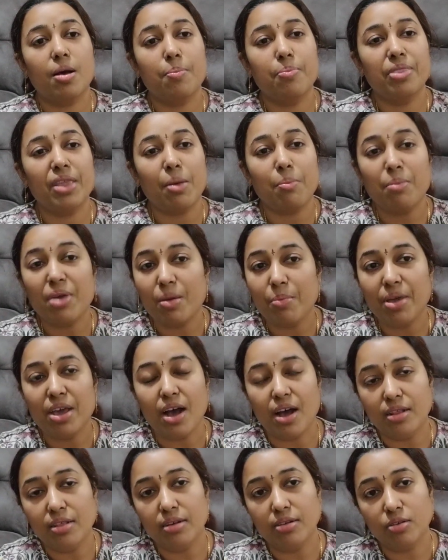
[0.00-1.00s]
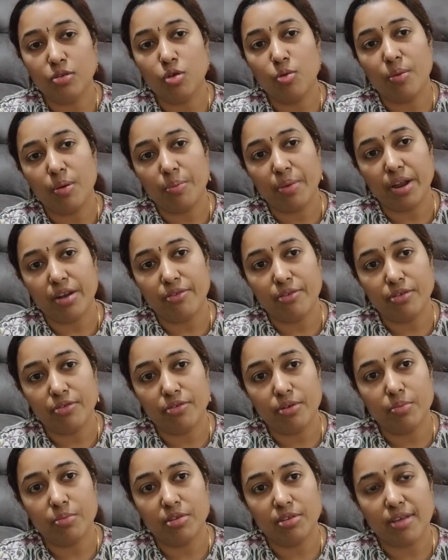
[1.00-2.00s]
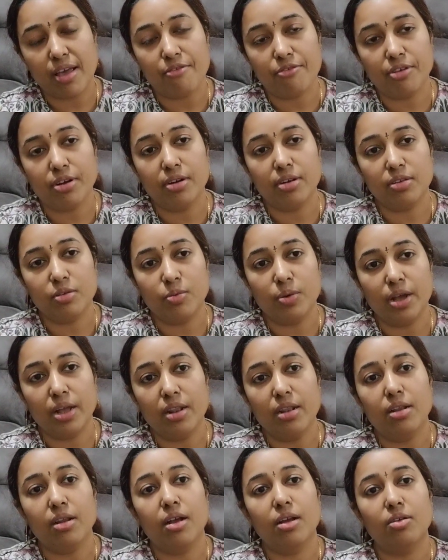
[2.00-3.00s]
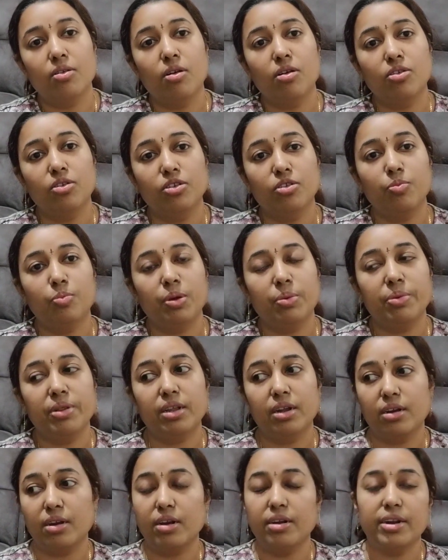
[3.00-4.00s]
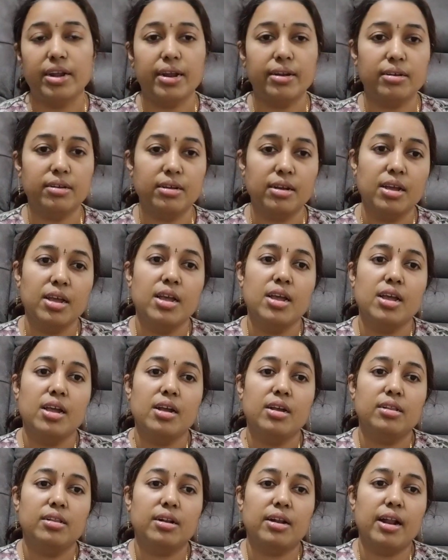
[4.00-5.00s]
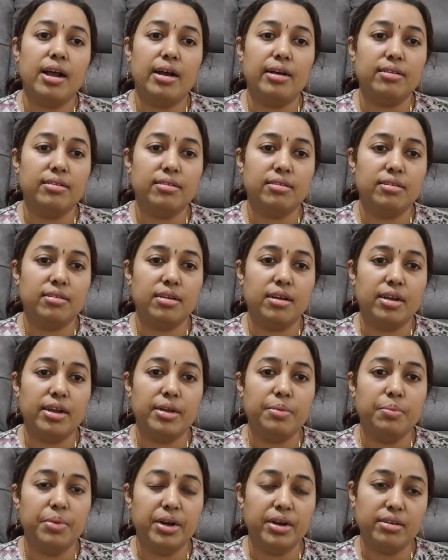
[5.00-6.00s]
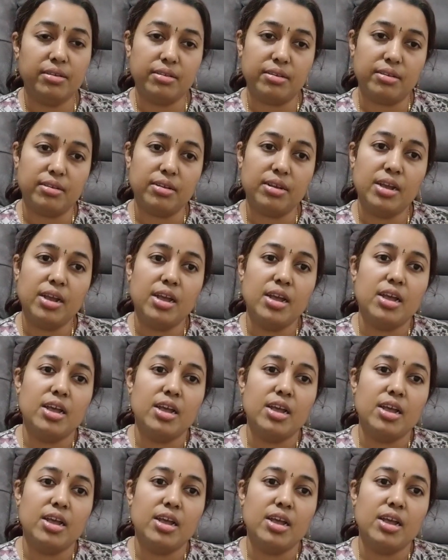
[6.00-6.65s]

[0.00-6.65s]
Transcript: there may be others who may benefit from this effort as well, not just people that attend the class in person.